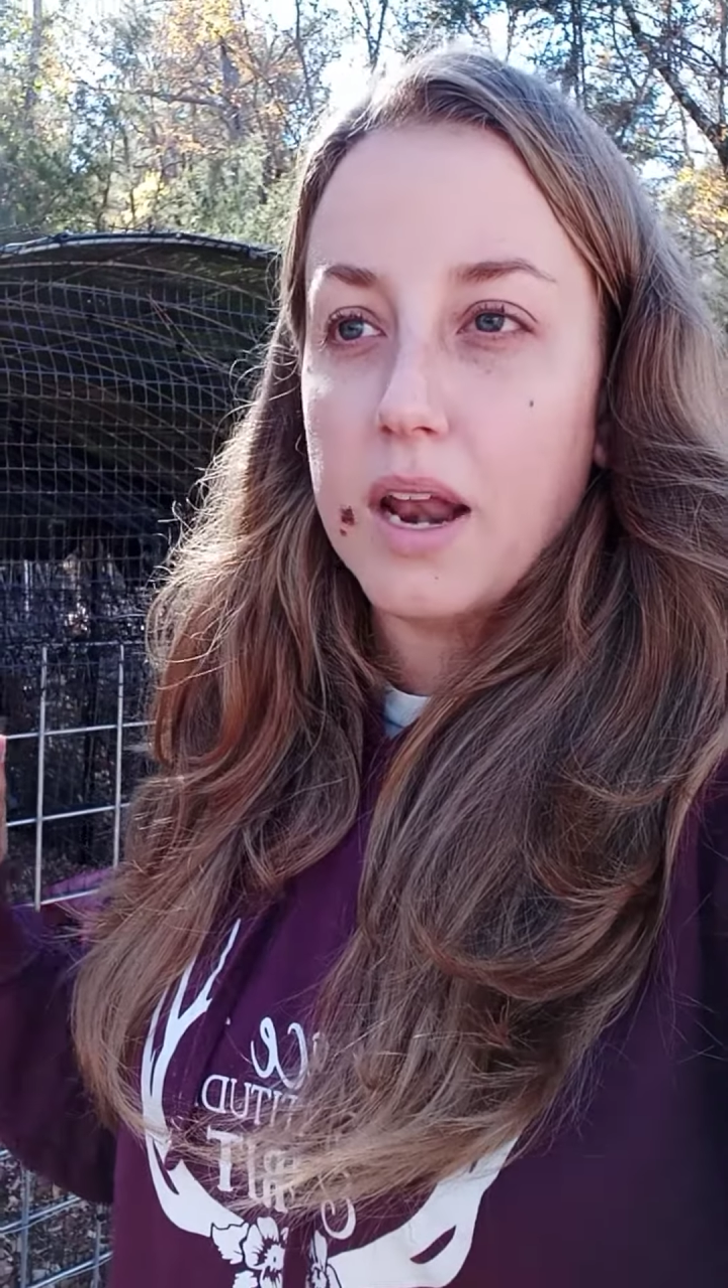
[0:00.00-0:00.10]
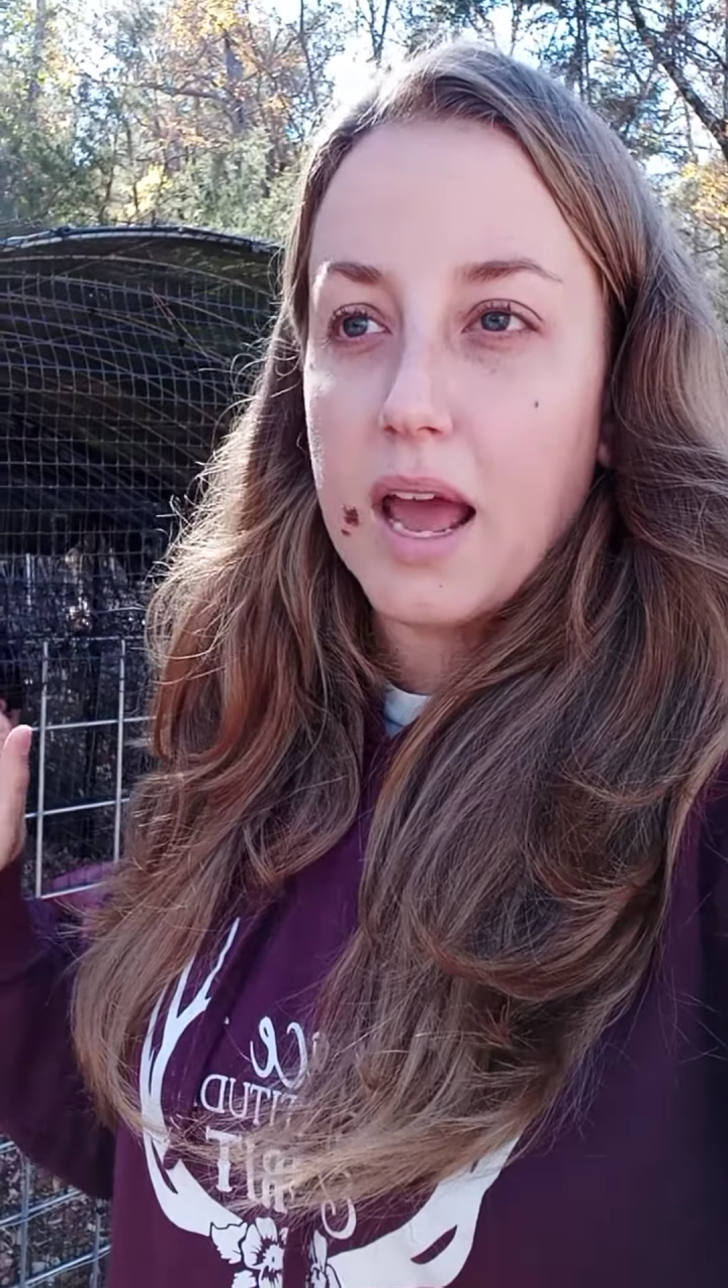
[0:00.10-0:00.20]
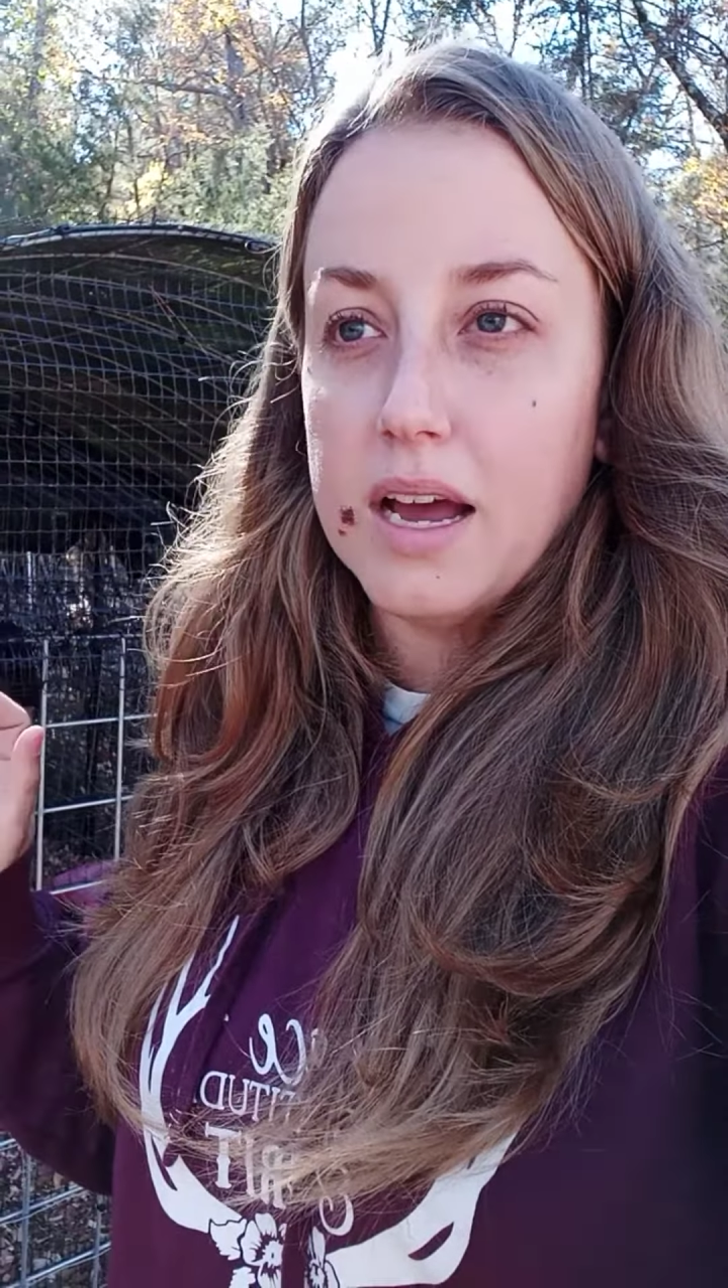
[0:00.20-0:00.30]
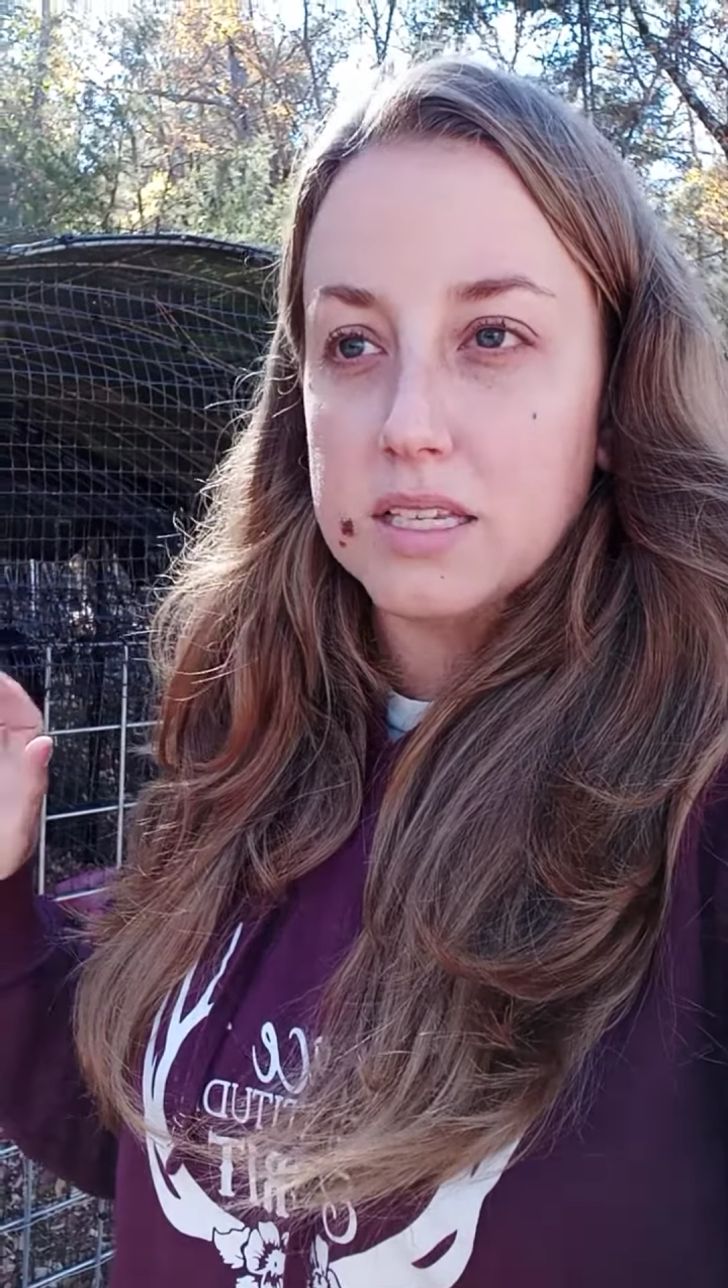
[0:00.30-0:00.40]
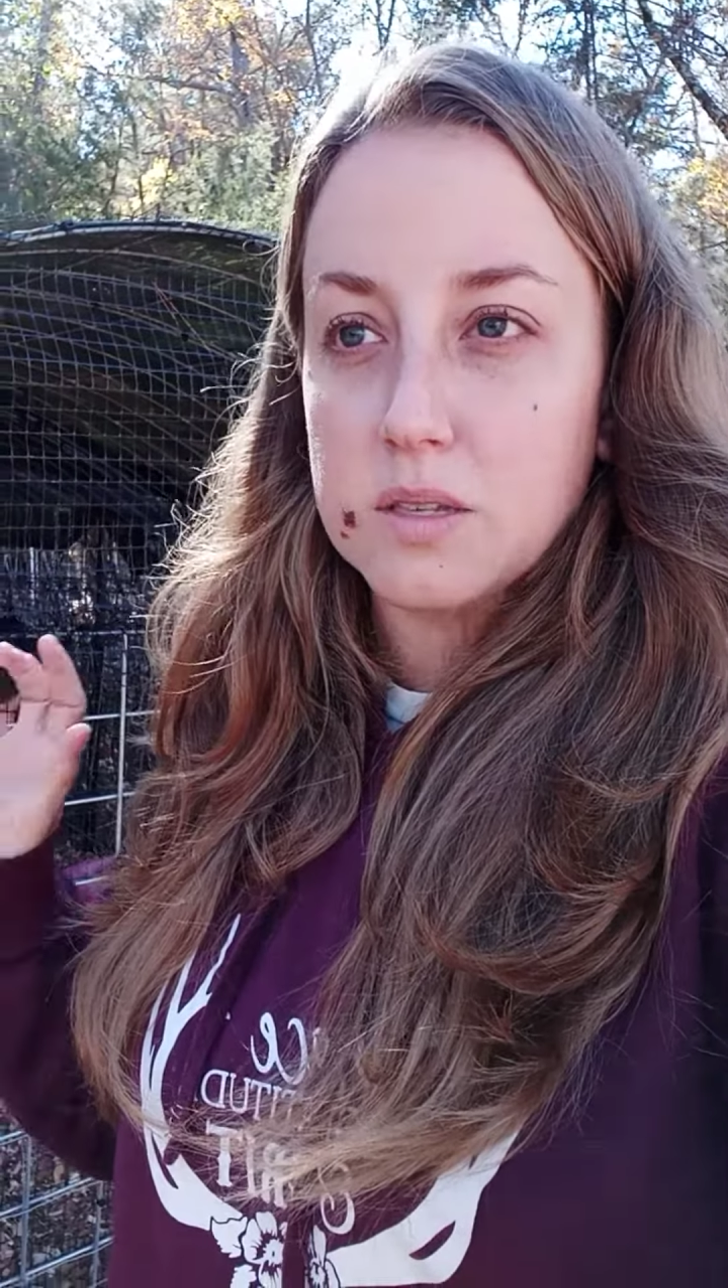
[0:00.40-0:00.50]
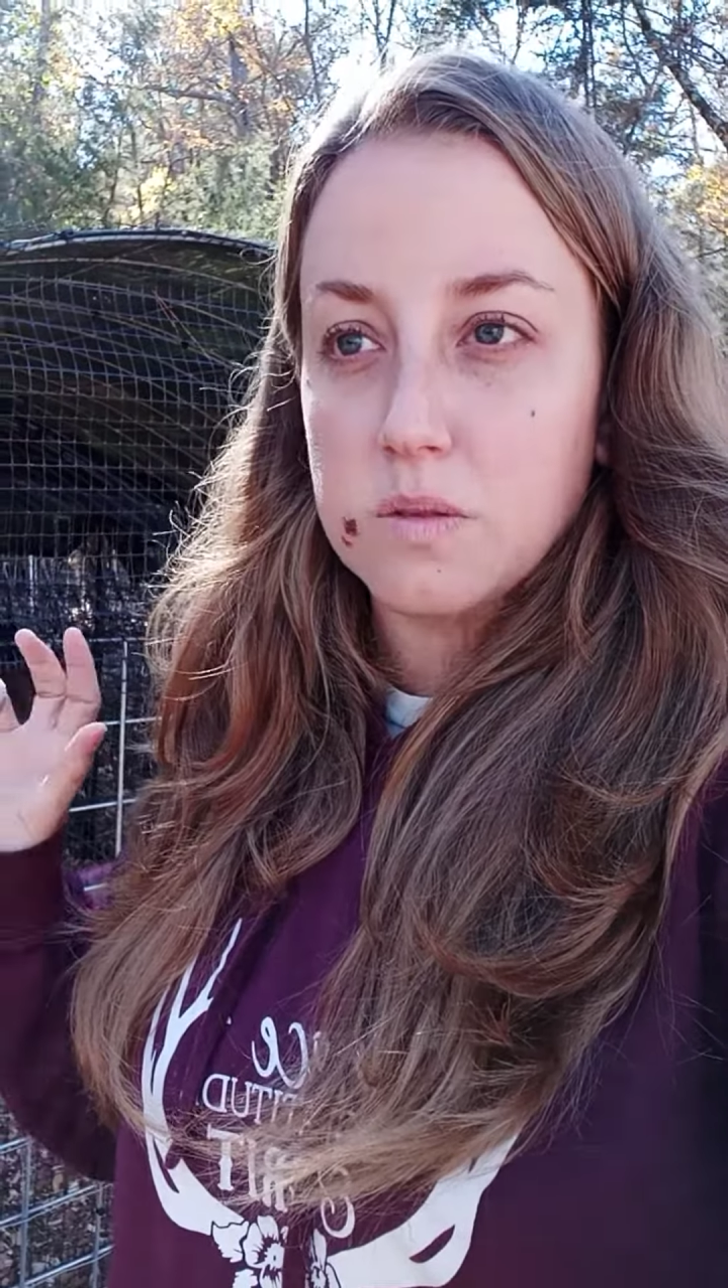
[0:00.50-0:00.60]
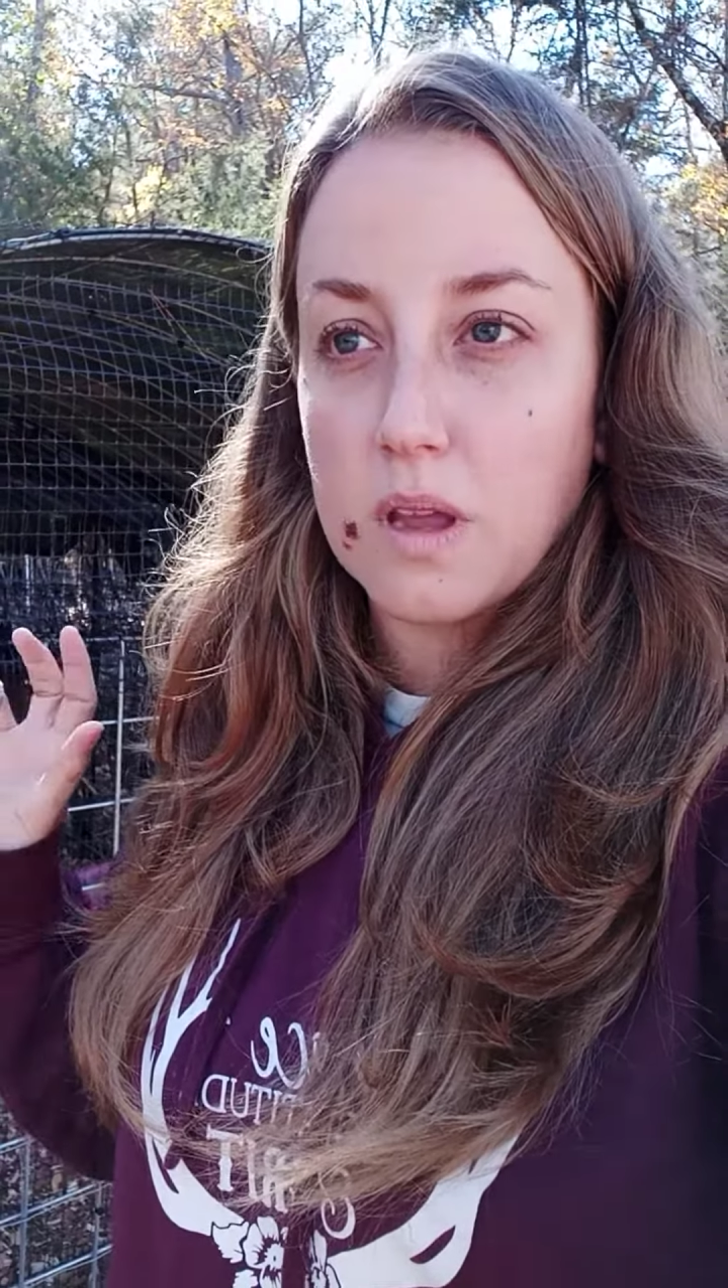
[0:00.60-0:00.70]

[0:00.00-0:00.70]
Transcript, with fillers: as